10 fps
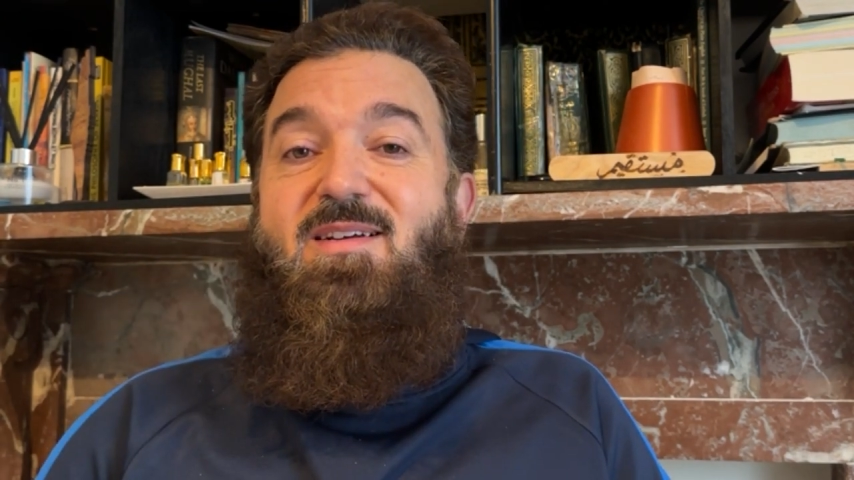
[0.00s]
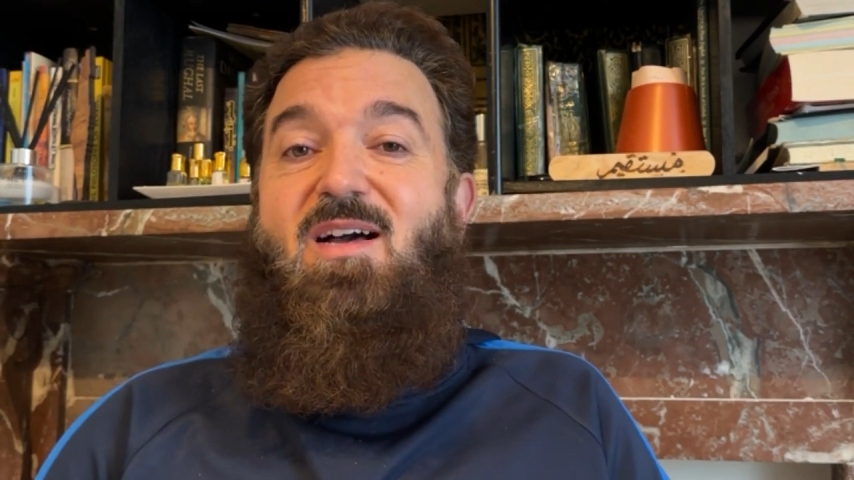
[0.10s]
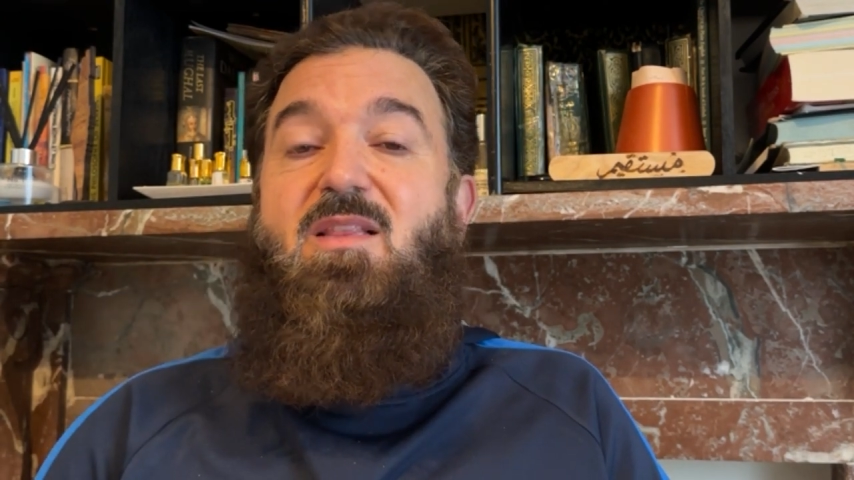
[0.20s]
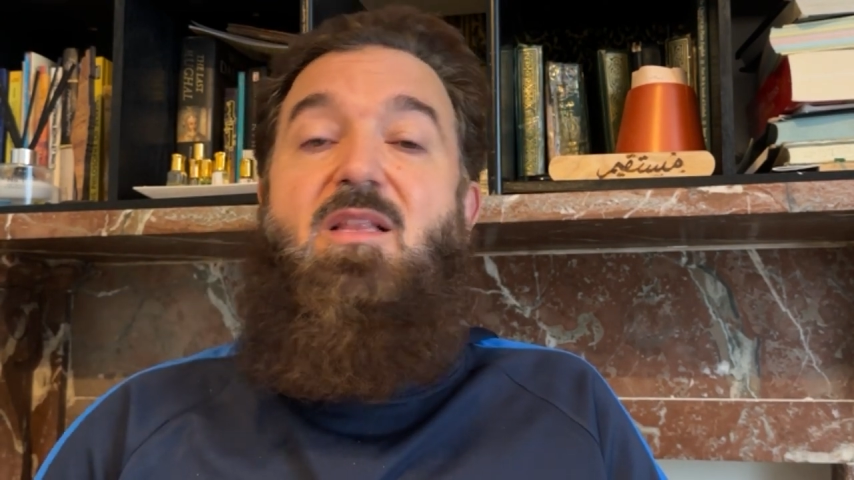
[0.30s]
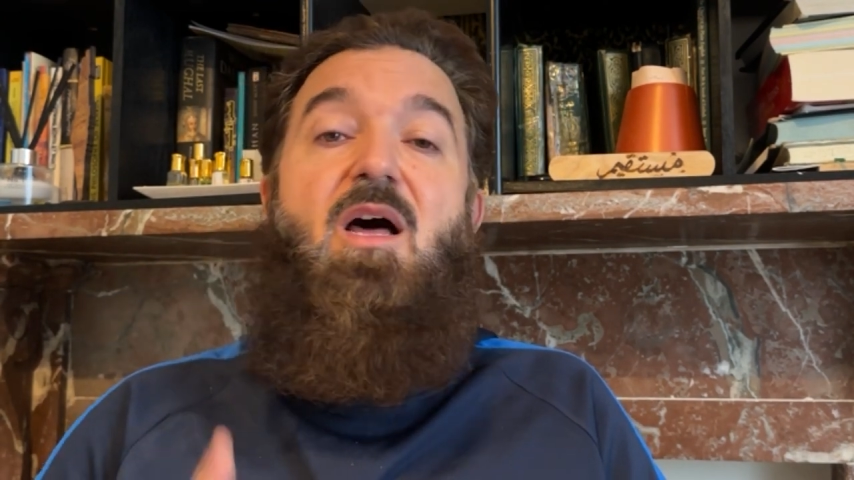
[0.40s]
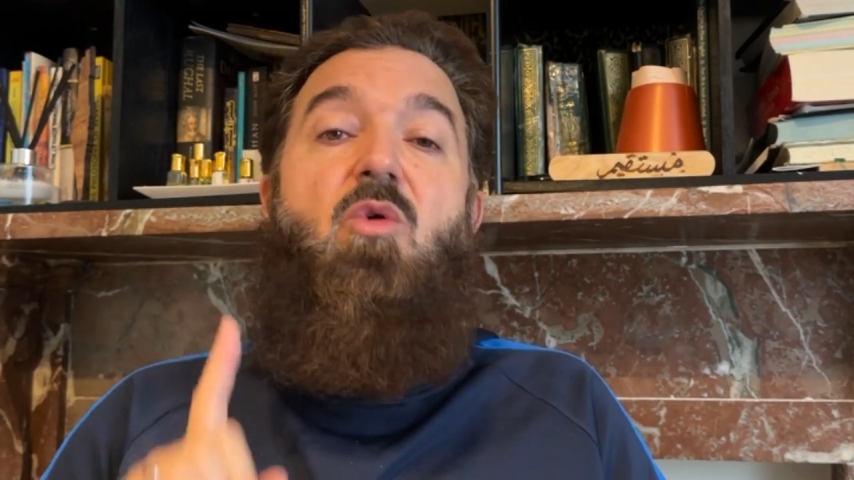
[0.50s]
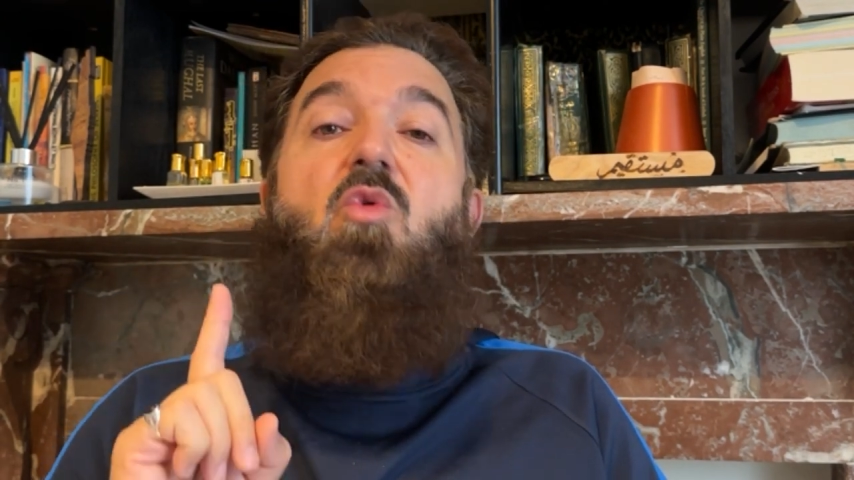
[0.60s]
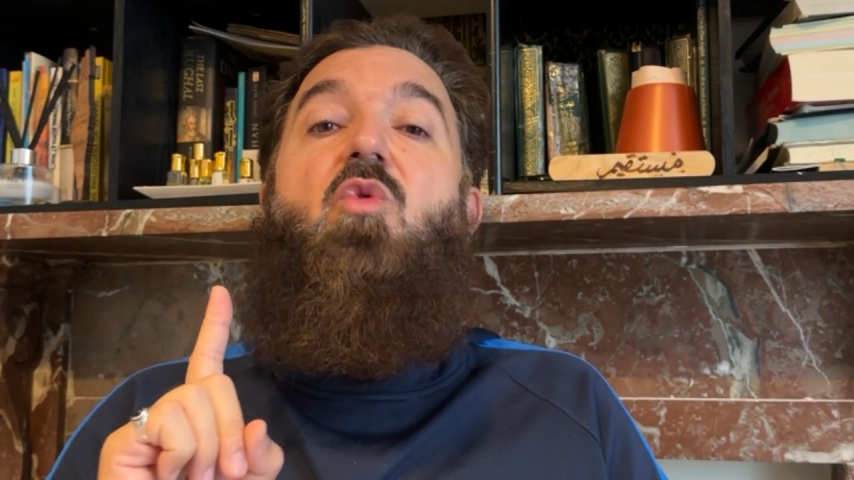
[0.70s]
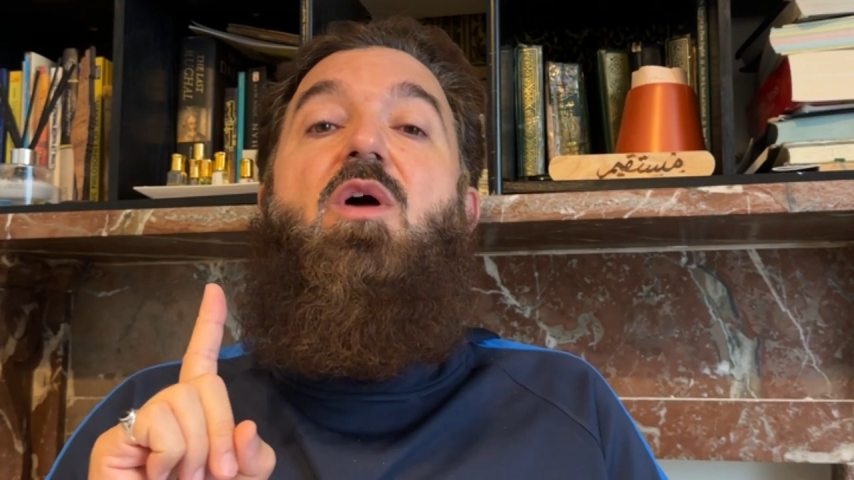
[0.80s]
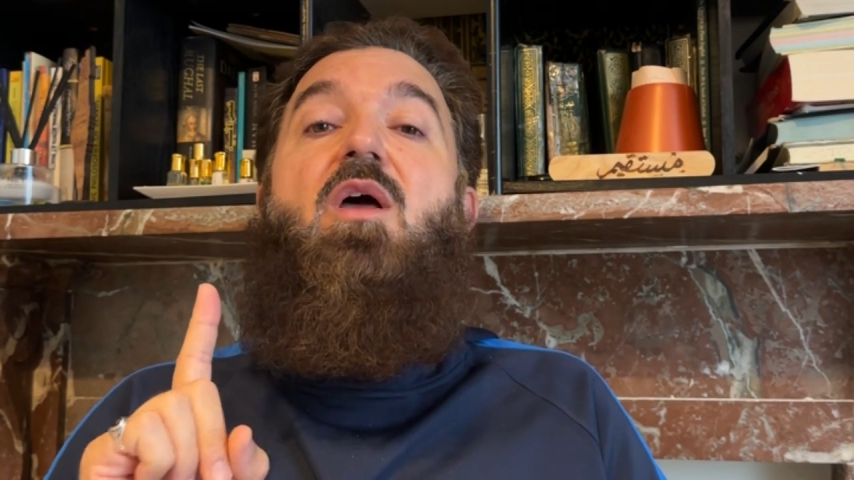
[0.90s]

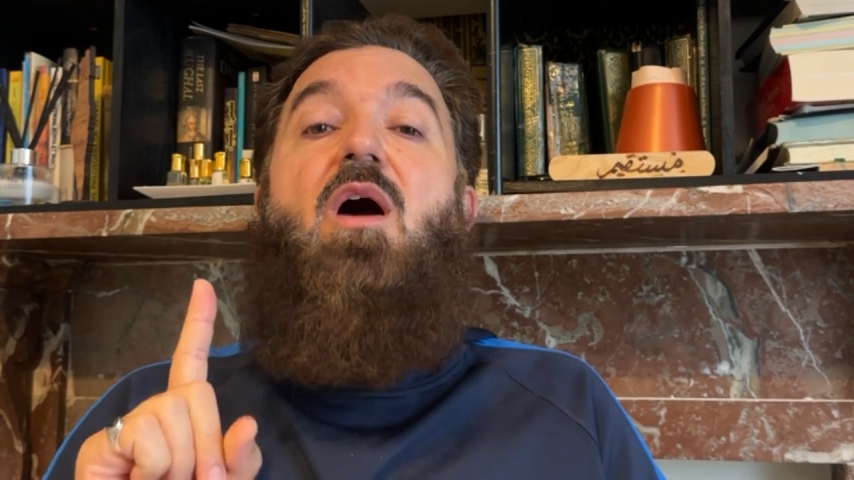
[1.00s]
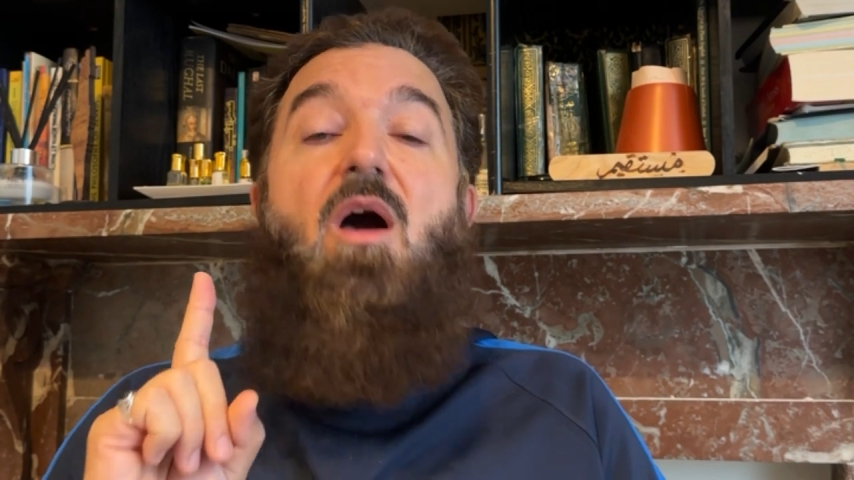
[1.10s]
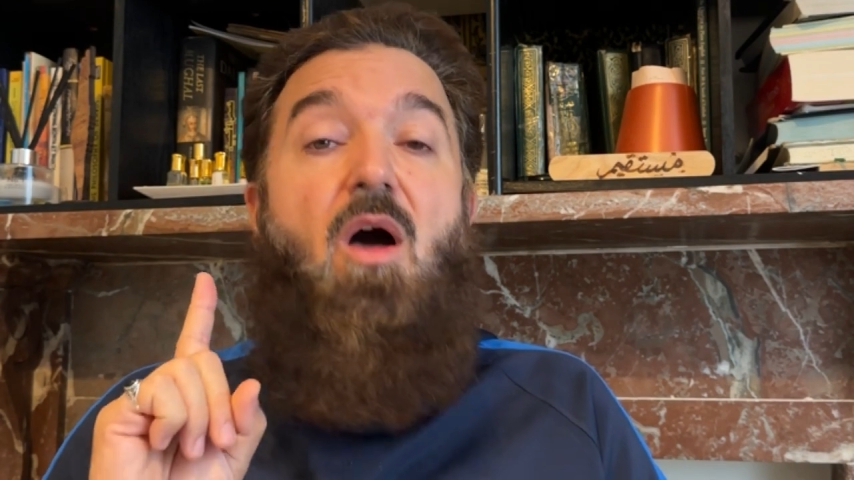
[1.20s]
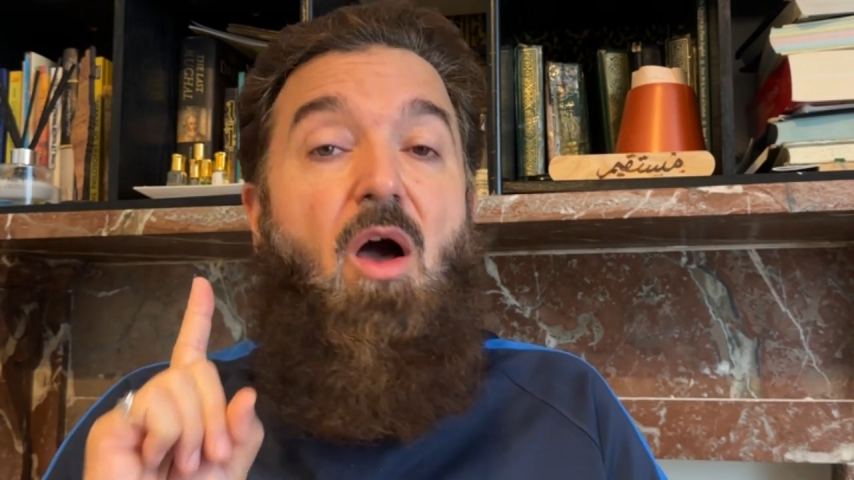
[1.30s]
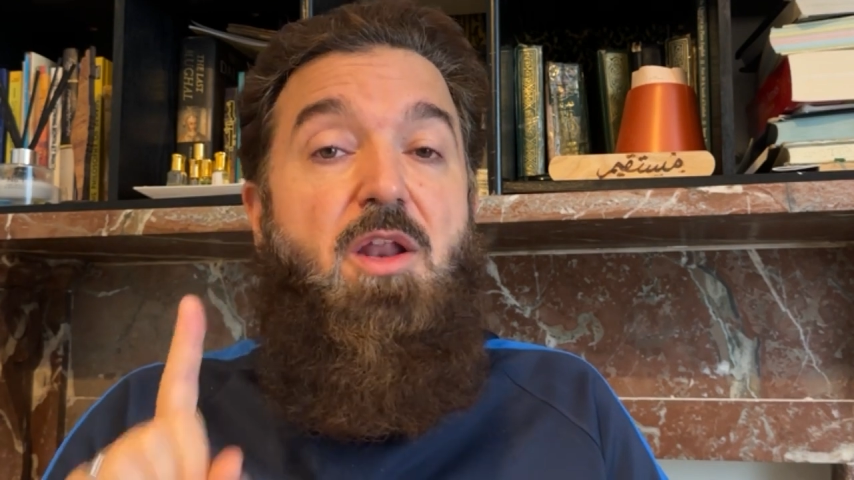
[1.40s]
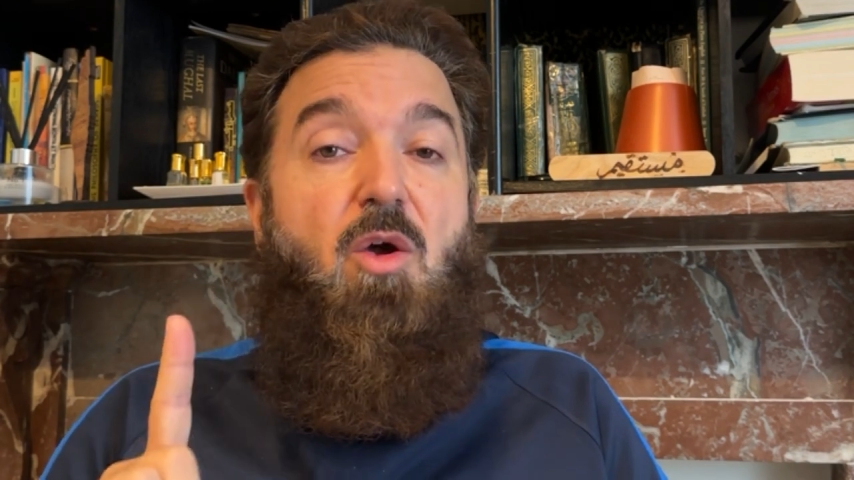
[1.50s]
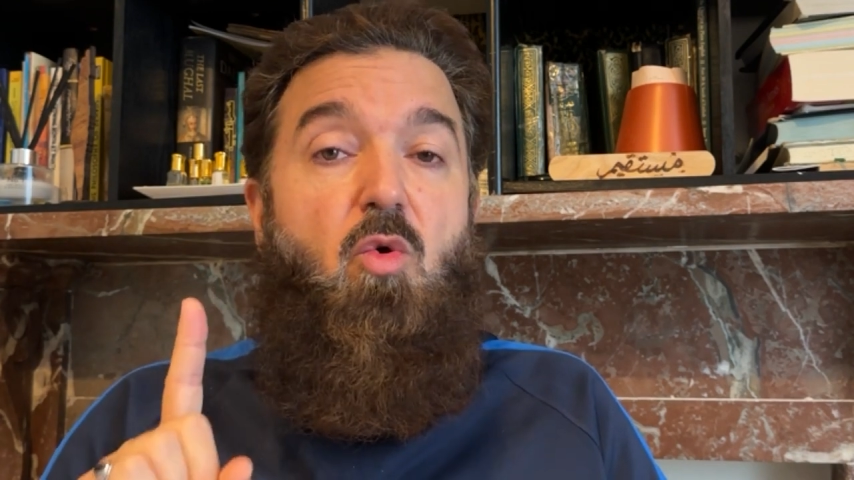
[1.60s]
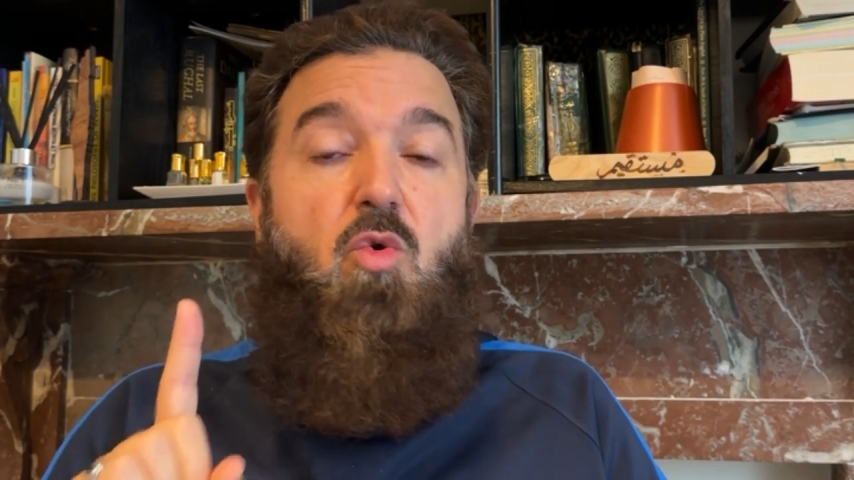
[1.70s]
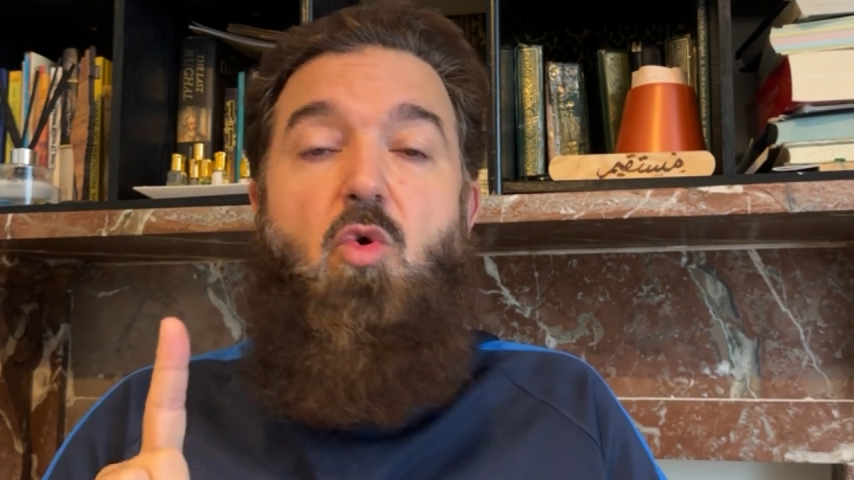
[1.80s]
Allahu khaliqu